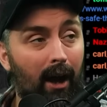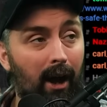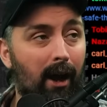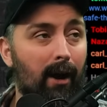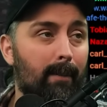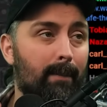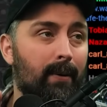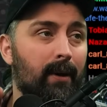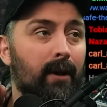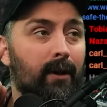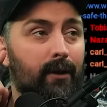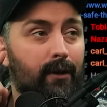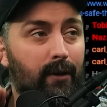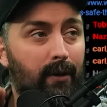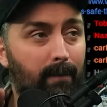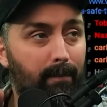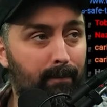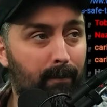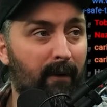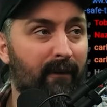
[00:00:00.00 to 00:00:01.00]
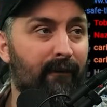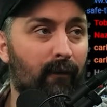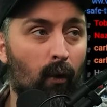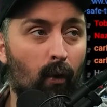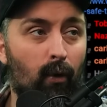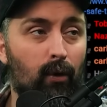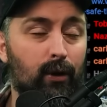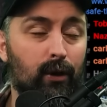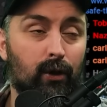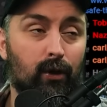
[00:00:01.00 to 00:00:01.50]
up
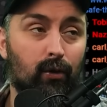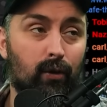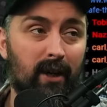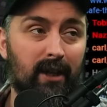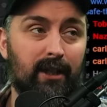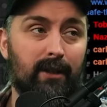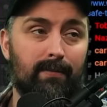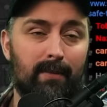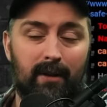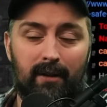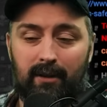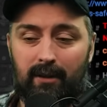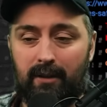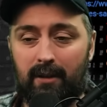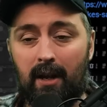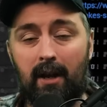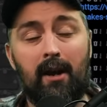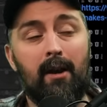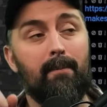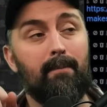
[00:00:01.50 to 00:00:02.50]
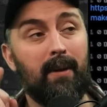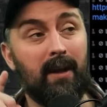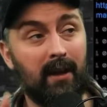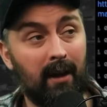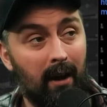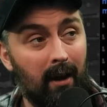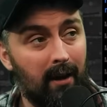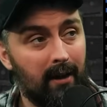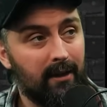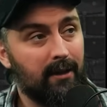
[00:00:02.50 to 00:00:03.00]
before Christmas.
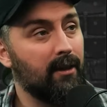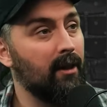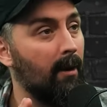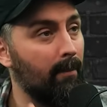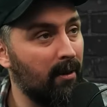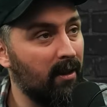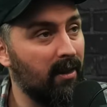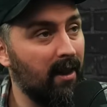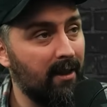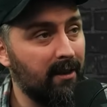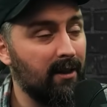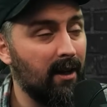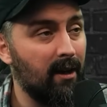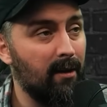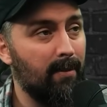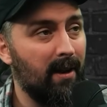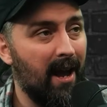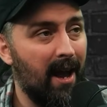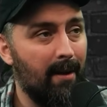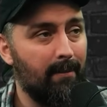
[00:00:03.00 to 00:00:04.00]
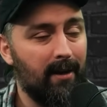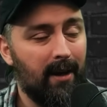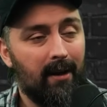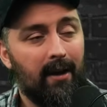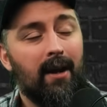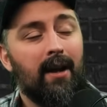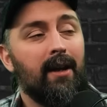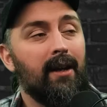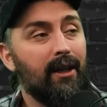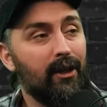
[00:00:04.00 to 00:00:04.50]
Because a couple of things are going to be happening.
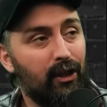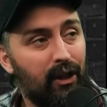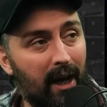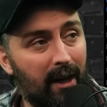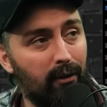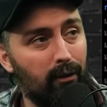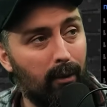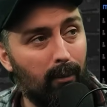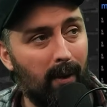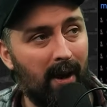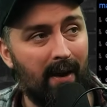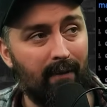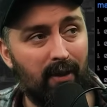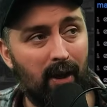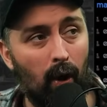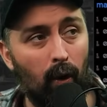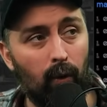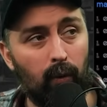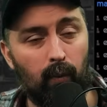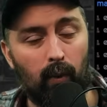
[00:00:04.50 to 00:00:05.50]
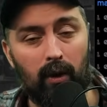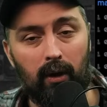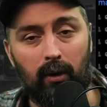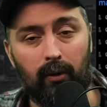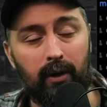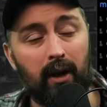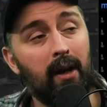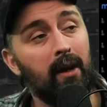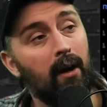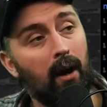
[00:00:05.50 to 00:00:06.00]
In January, we have the Old World.
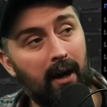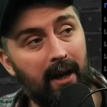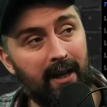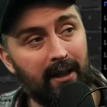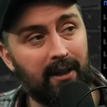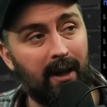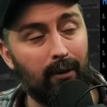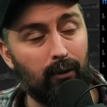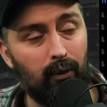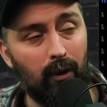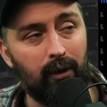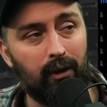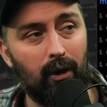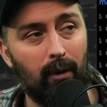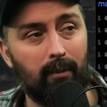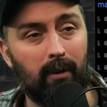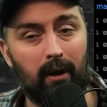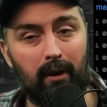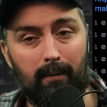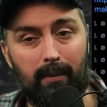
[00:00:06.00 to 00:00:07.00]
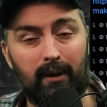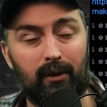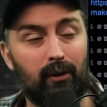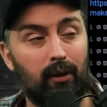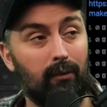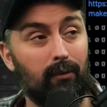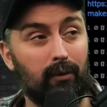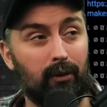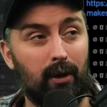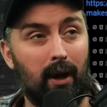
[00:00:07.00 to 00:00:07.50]
Is Games Workshop going to be
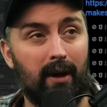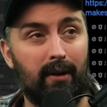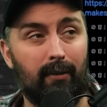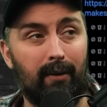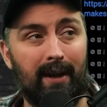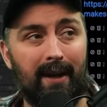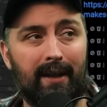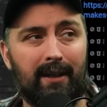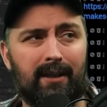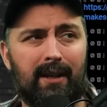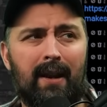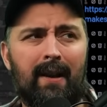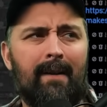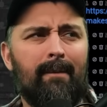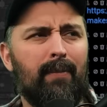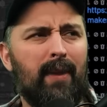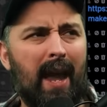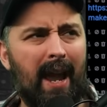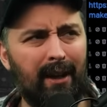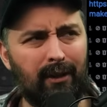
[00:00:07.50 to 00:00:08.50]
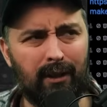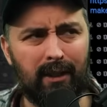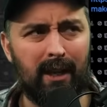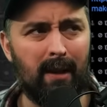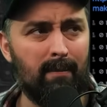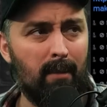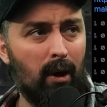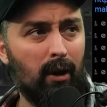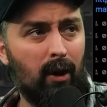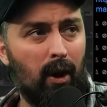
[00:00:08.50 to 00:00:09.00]
trying to release Age of
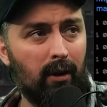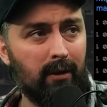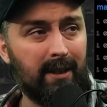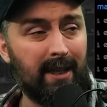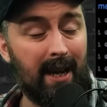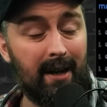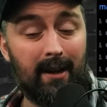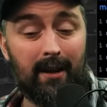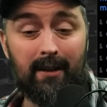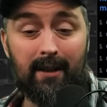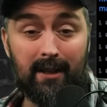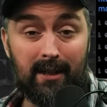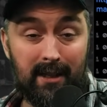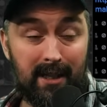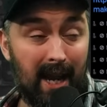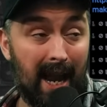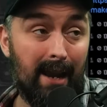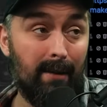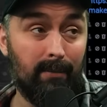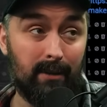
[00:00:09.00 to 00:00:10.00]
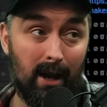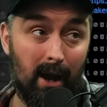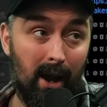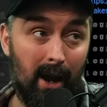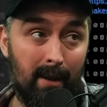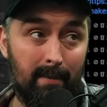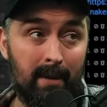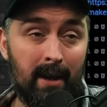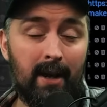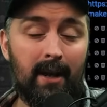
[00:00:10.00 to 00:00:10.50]
Sigmar content at the same
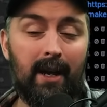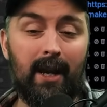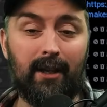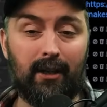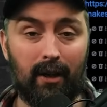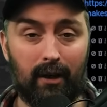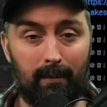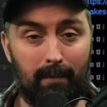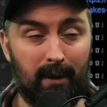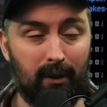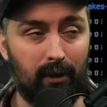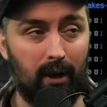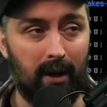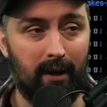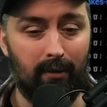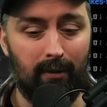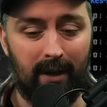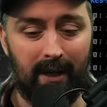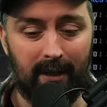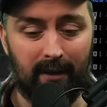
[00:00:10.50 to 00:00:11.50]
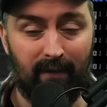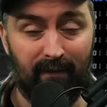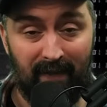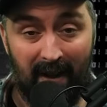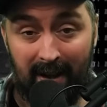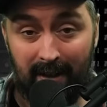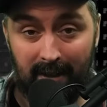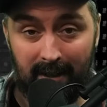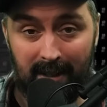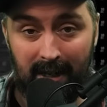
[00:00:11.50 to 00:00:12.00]
time? It's going to be trying to release
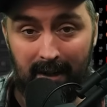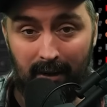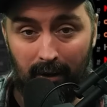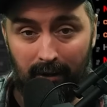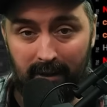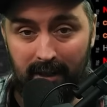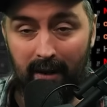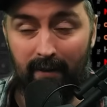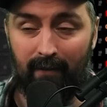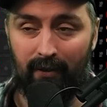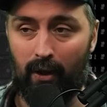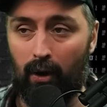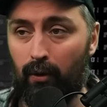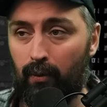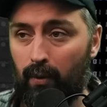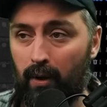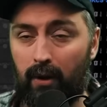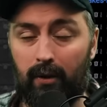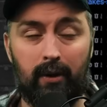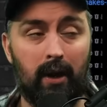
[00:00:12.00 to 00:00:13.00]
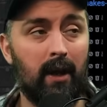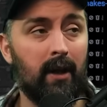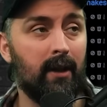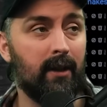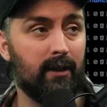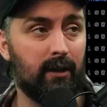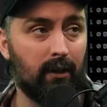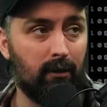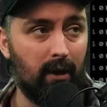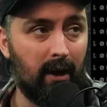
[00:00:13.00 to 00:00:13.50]
fantasy content for the Old World?
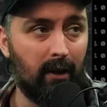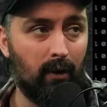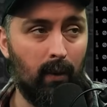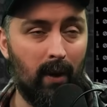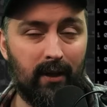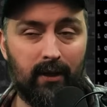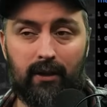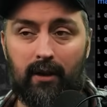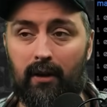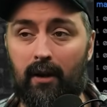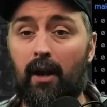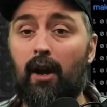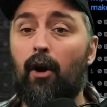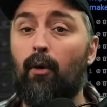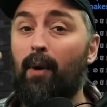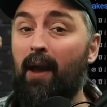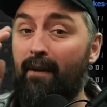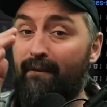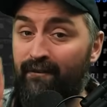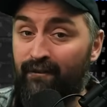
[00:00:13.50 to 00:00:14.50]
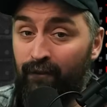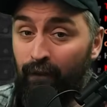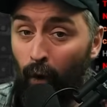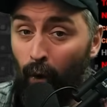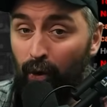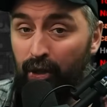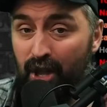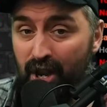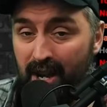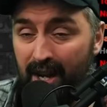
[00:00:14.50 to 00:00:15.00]
It's a great question. We have
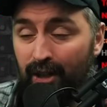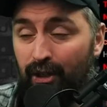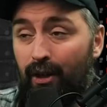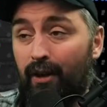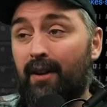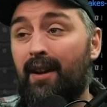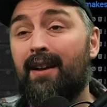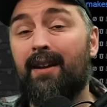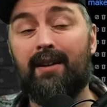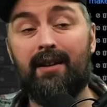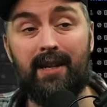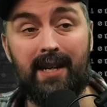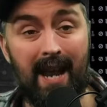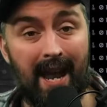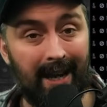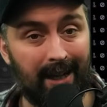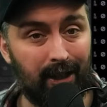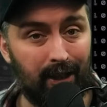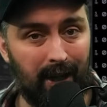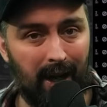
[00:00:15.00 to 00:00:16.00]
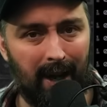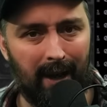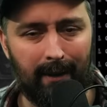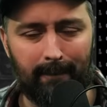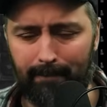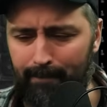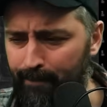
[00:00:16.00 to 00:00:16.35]
4th edition next year.